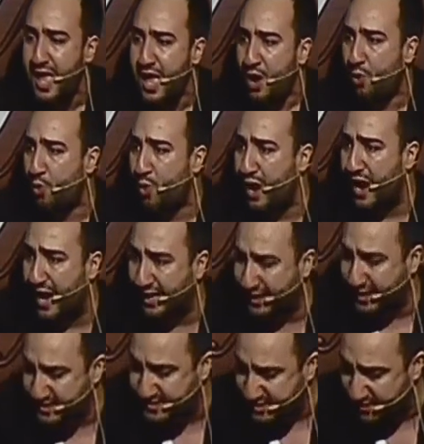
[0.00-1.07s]
Why
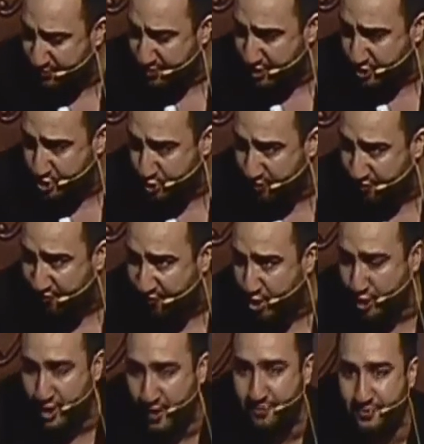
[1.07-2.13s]
is it that you
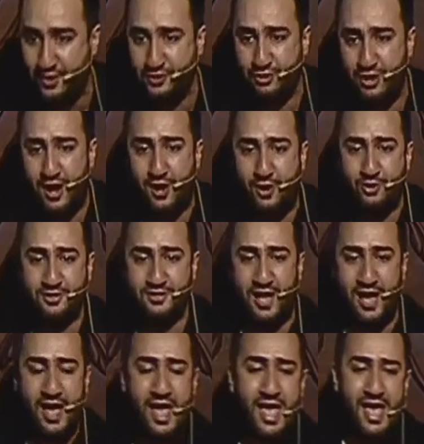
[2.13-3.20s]
fall on the ground?
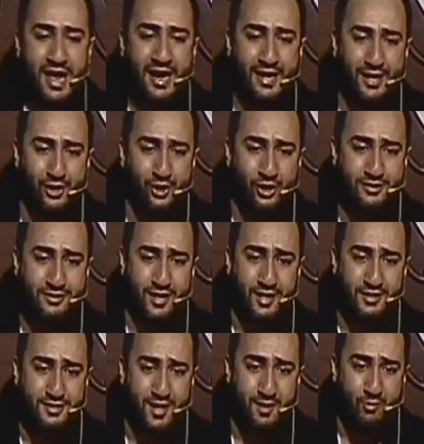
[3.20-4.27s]
He looked
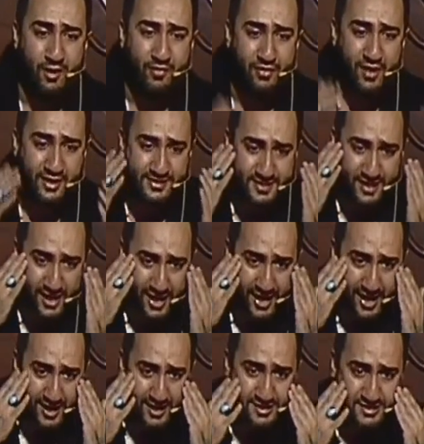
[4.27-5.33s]
at him with the
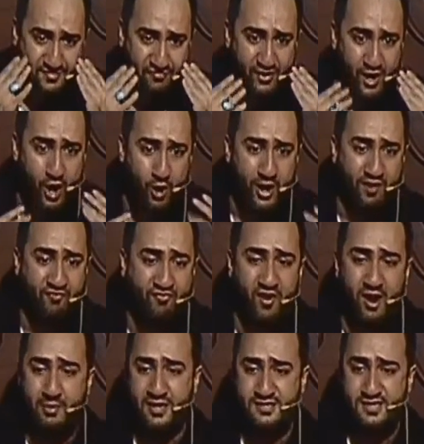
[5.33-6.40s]
tears flowing
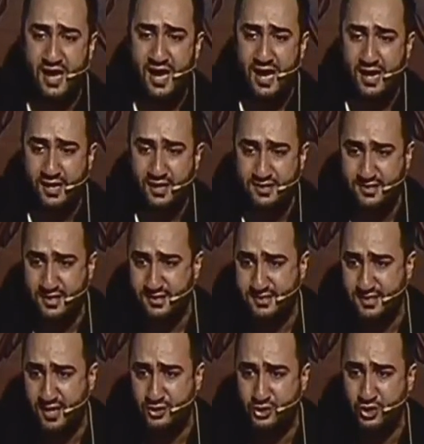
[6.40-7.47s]
from his eyes. He
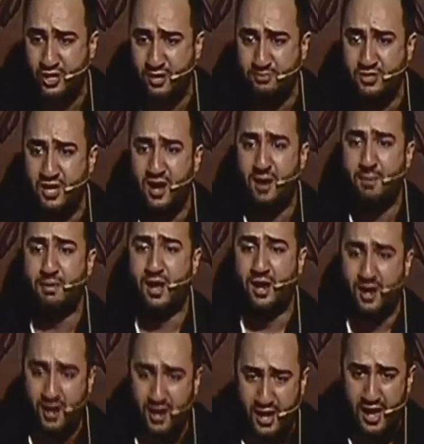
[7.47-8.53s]
said to him,
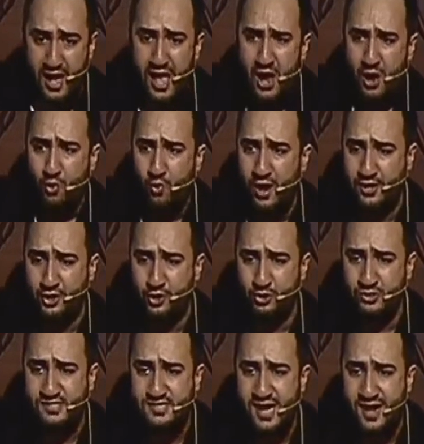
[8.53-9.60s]
Da'bal, when
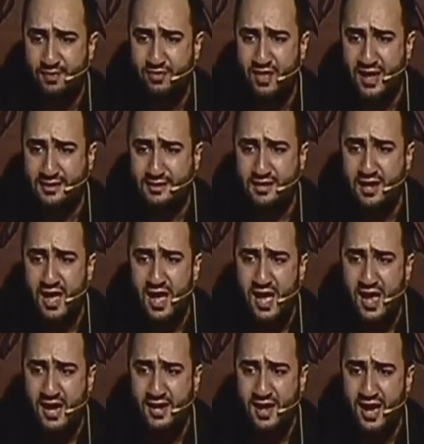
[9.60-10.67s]
you said that
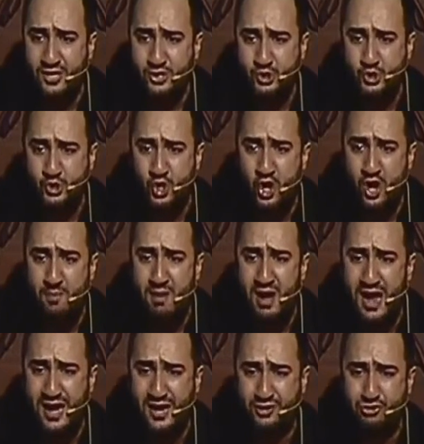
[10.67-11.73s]
line, I saw
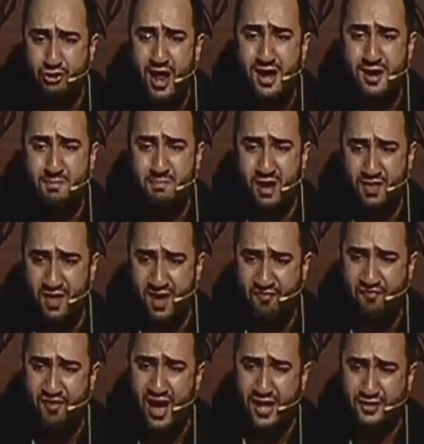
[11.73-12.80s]
my grandmother
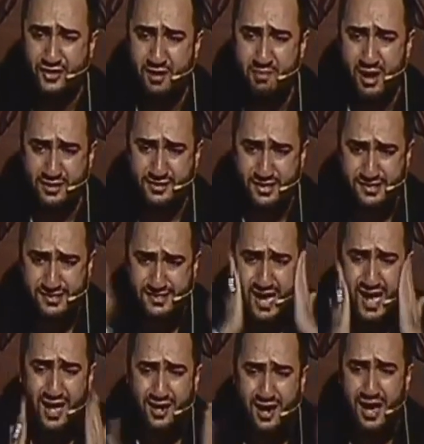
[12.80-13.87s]
Fatima
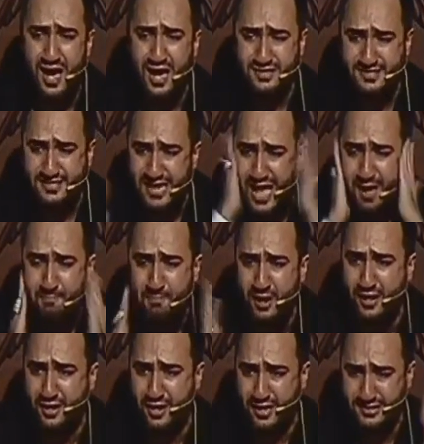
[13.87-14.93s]
al-Zahra
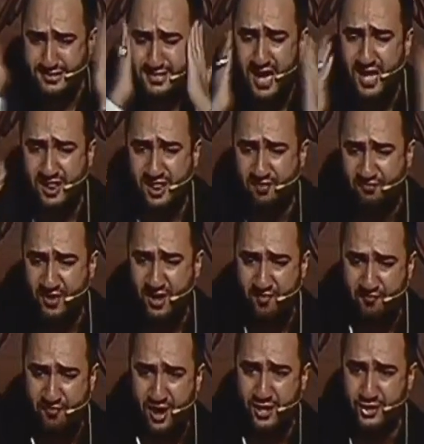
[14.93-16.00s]
slapping herself
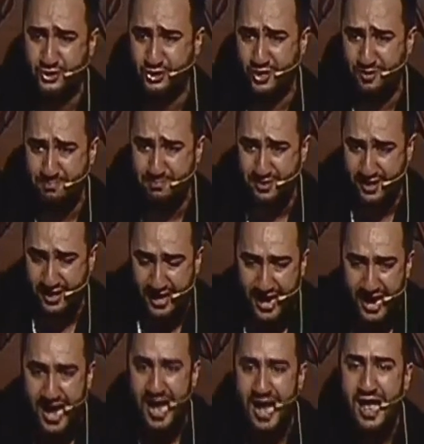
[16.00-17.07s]
in front of me.
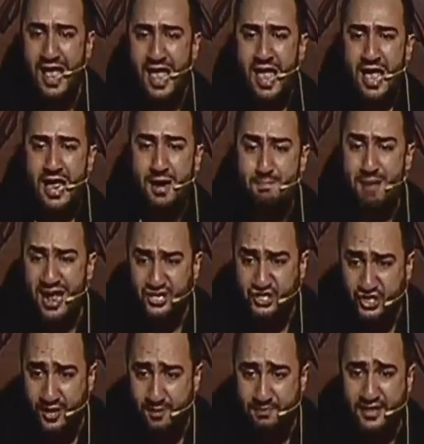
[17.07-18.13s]

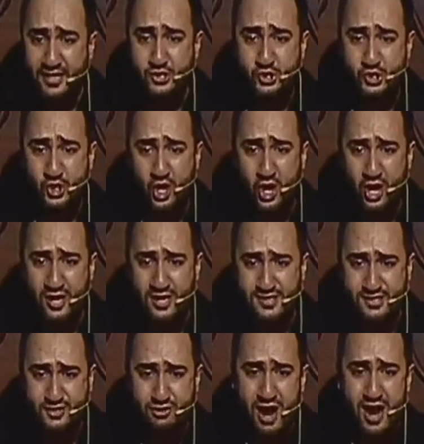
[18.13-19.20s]
Imagine, he saw
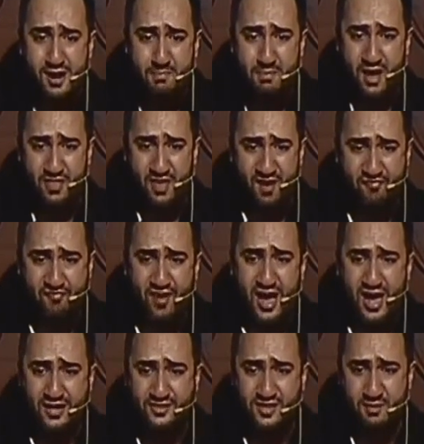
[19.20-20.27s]
his grandmother
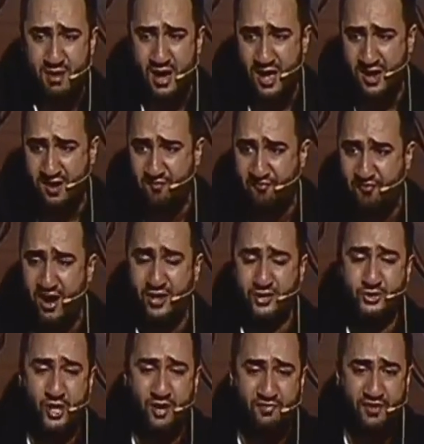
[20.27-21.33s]
Fatima in
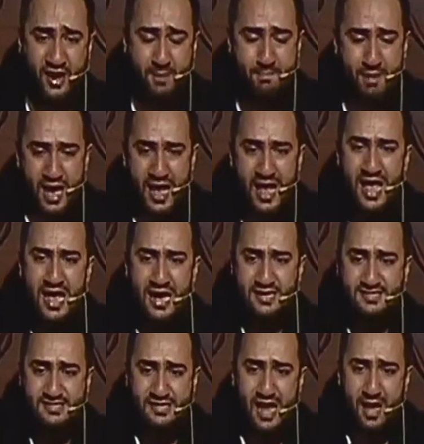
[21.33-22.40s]
front of him,
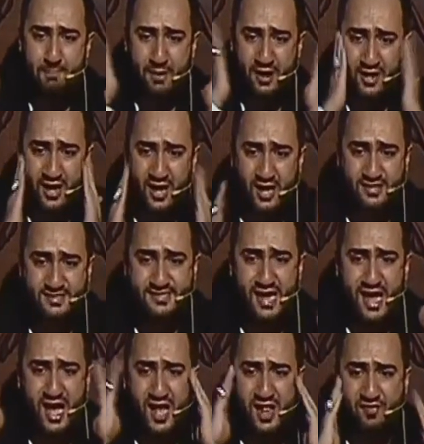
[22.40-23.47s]
slapping
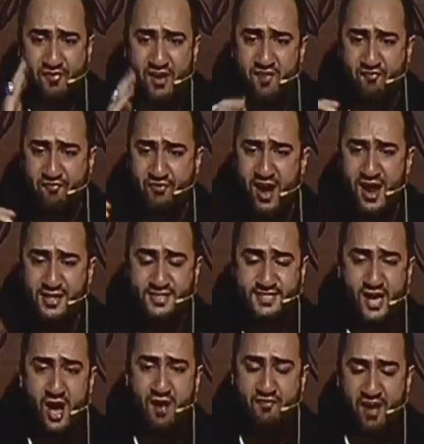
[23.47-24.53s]
herself in front
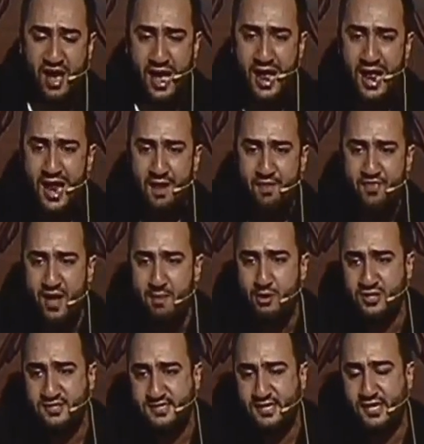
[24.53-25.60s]
of the
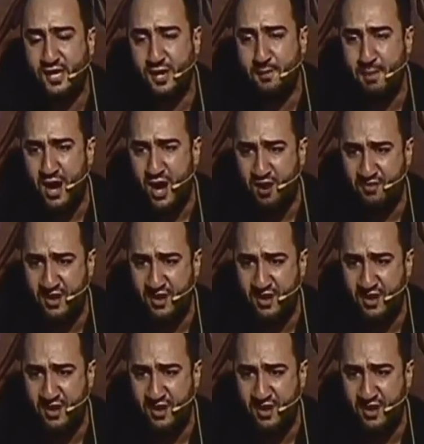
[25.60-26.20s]
musibah of